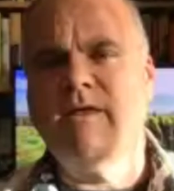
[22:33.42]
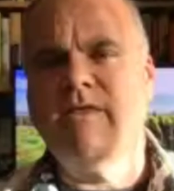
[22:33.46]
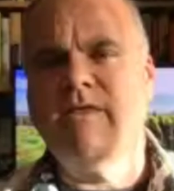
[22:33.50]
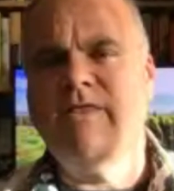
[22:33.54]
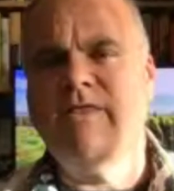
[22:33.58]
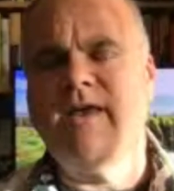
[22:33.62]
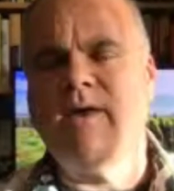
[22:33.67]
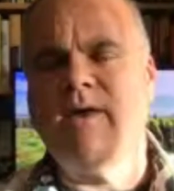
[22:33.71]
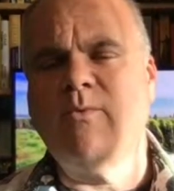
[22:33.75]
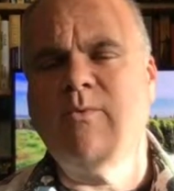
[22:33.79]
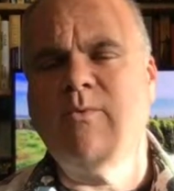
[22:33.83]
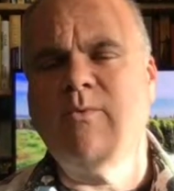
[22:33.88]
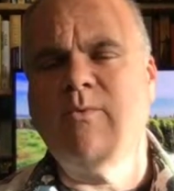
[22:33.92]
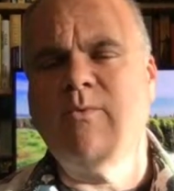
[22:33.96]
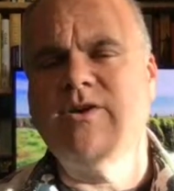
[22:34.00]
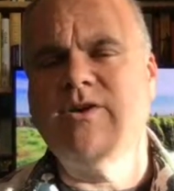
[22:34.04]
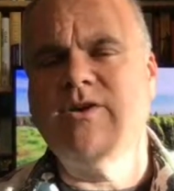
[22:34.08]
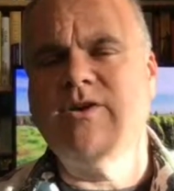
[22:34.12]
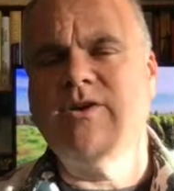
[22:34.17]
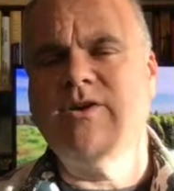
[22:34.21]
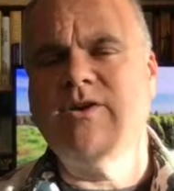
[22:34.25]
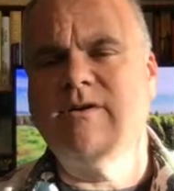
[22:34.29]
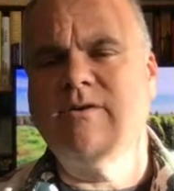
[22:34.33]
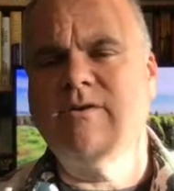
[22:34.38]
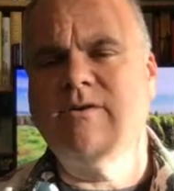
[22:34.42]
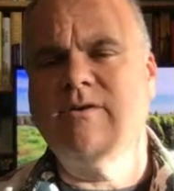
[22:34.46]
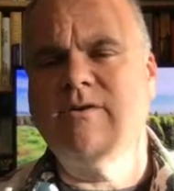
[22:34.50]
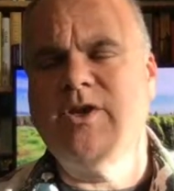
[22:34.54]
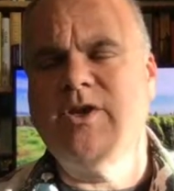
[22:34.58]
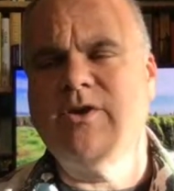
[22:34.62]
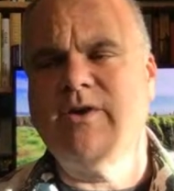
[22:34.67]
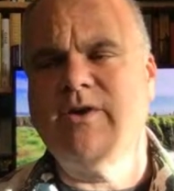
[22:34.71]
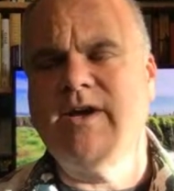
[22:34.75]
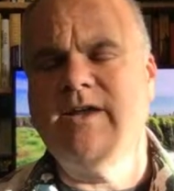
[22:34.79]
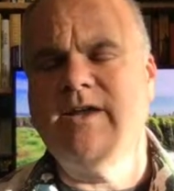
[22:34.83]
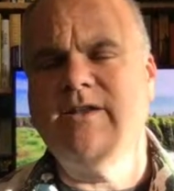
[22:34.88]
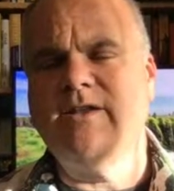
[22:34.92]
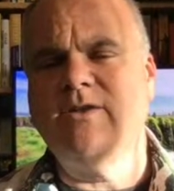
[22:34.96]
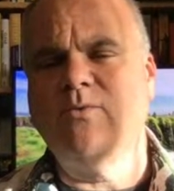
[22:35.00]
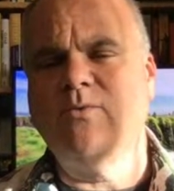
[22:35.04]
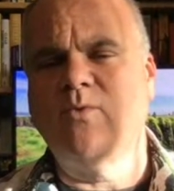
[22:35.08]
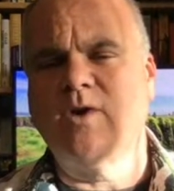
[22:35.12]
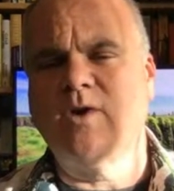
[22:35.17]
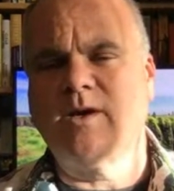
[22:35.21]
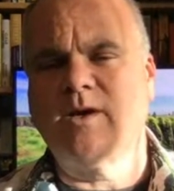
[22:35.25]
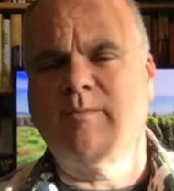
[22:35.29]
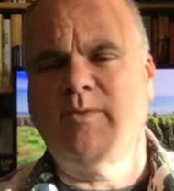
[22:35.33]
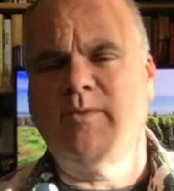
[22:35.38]
when you're in the
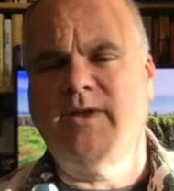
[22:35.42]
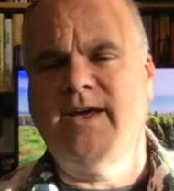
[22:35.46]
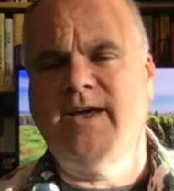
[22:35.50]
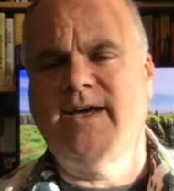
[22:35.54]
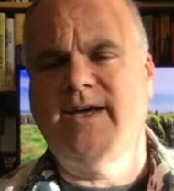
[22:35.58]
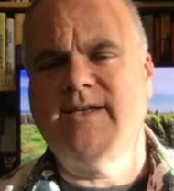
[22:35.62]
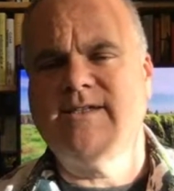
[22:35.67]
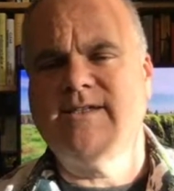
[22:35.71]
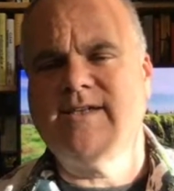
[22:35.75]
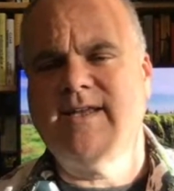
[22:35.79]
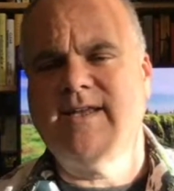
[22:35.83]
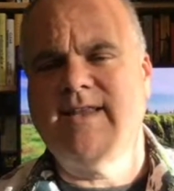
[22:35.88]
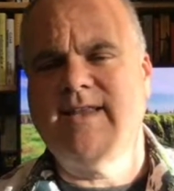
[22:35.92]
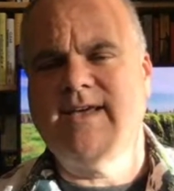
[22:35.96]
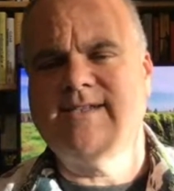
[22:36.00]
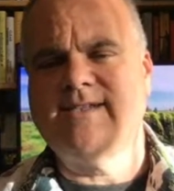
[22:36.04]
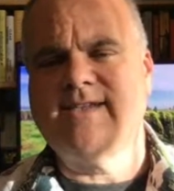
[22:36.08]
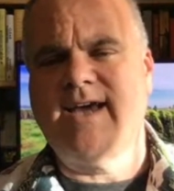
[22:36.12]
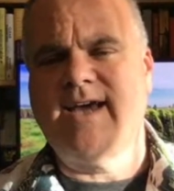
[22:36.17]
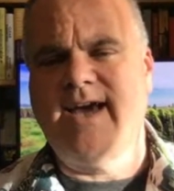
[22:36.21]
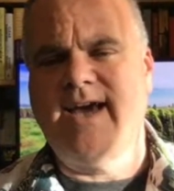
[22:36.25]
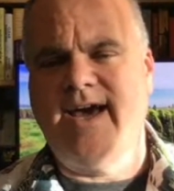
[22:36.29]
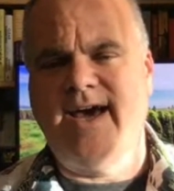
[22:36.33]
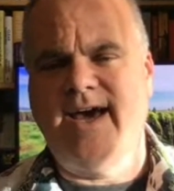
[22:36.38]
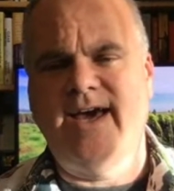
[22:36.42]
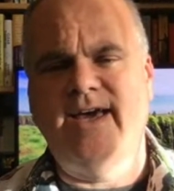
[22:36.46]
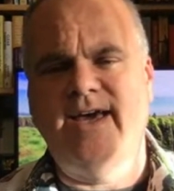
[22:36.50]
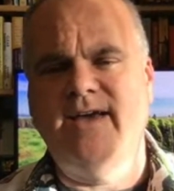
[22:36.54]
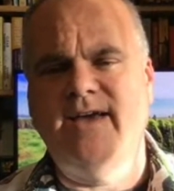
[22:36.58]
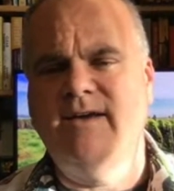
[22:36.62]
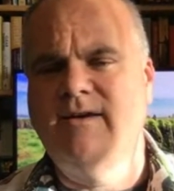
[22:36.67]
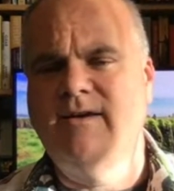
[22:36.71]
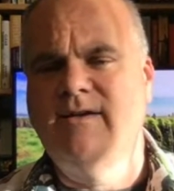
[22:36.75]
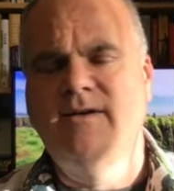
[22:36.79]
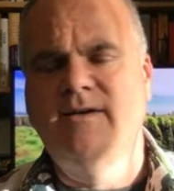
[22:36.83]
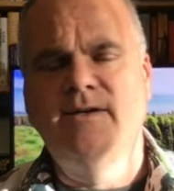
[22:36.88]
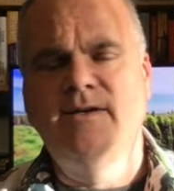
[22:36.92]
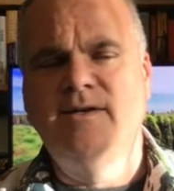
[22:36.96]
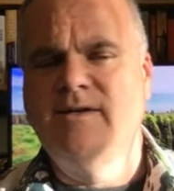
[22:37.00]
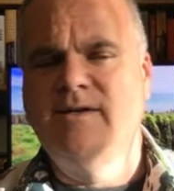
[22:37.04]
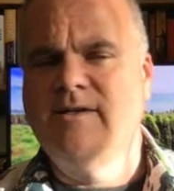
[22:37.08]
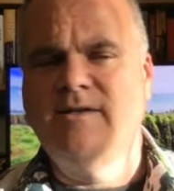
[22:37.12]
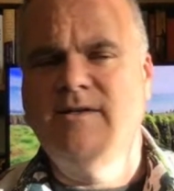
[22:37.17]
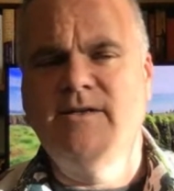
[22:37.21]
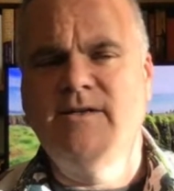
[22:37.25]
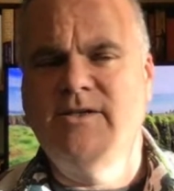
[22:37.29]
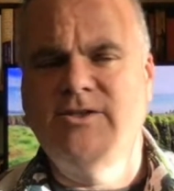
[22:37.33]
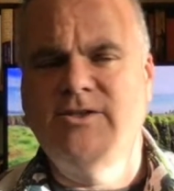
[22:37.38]
workplace and they say, hey,
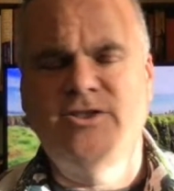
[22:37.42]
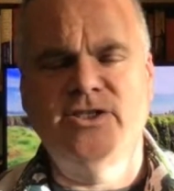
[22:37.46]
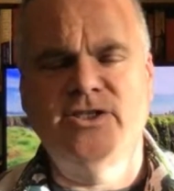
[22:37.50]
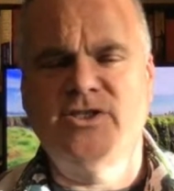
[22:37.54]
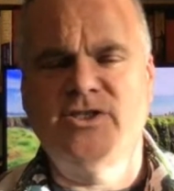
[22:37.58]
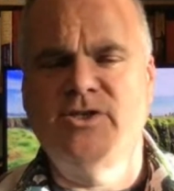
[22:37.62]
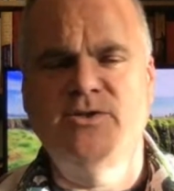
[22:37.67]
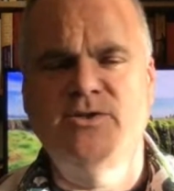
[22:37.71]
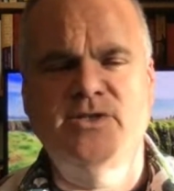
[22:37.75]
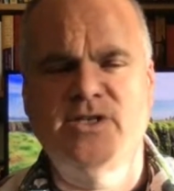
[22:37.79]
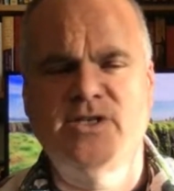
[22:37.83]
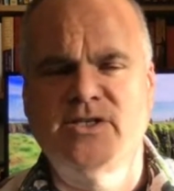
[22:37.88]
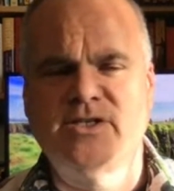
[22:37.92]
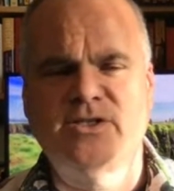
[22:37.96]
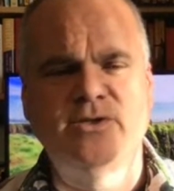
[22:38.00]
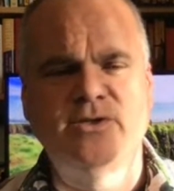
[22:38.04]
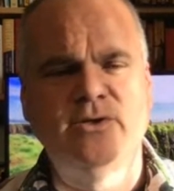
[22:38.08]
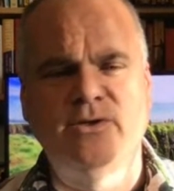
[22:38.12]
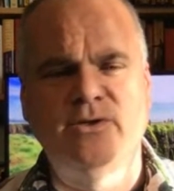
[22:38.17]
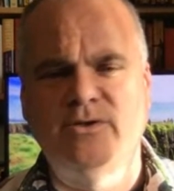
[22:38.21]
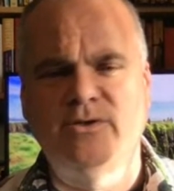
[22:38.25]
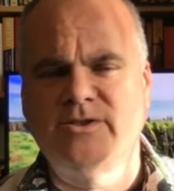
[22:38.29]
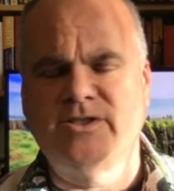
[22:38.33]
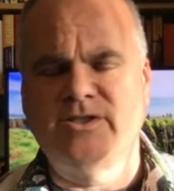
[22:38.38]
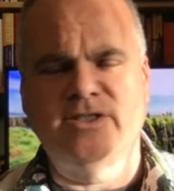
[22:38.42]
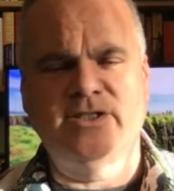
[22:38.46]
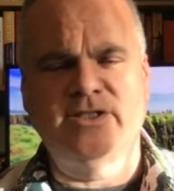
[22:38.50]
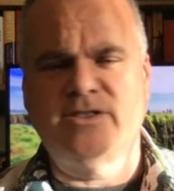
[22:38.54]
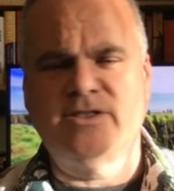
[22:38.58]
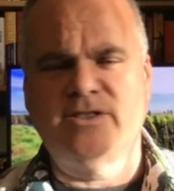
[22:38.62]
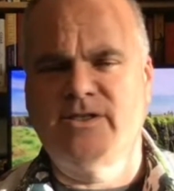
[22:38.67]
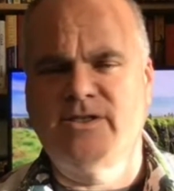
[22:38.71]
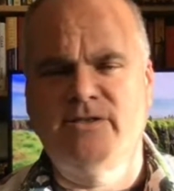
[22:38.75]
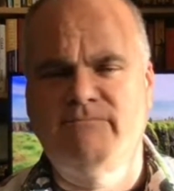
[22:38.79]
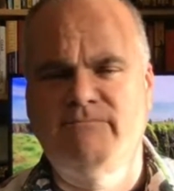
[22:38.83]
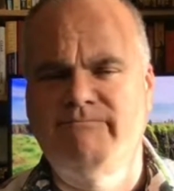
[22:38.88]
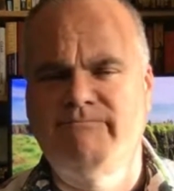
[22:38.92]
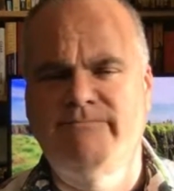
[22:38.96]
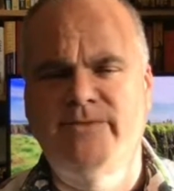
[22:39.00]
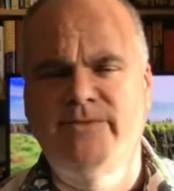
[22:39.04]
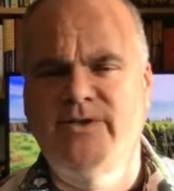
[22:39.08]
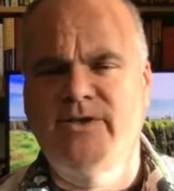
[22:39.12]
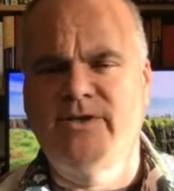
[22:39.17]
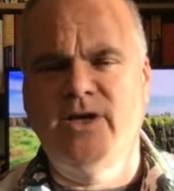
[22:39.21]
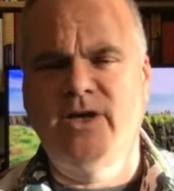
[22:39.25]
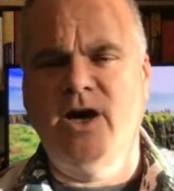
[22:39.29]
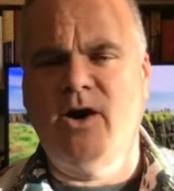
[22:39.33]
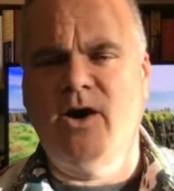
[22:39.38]
just use this tool, just
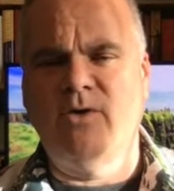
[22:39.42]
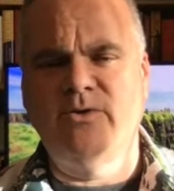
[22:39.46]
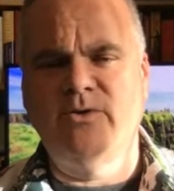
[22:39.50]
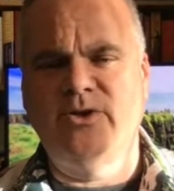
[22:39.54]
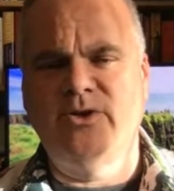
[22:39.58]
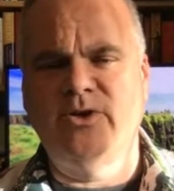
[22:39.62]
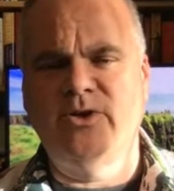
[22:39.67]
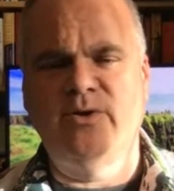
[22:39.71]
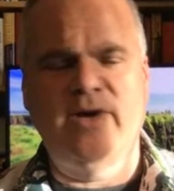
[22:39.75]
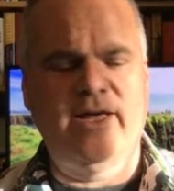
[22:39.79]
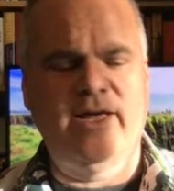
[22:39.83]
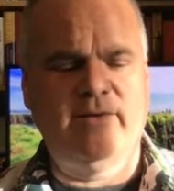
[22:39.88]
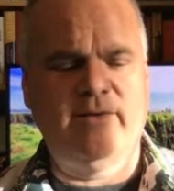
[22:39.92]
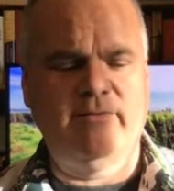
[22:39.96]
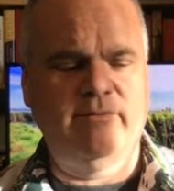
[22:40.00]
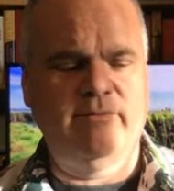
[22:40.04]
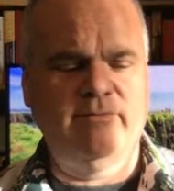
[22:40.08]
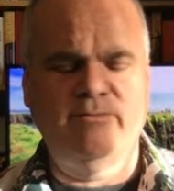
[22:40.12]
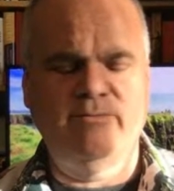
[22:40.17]
go do it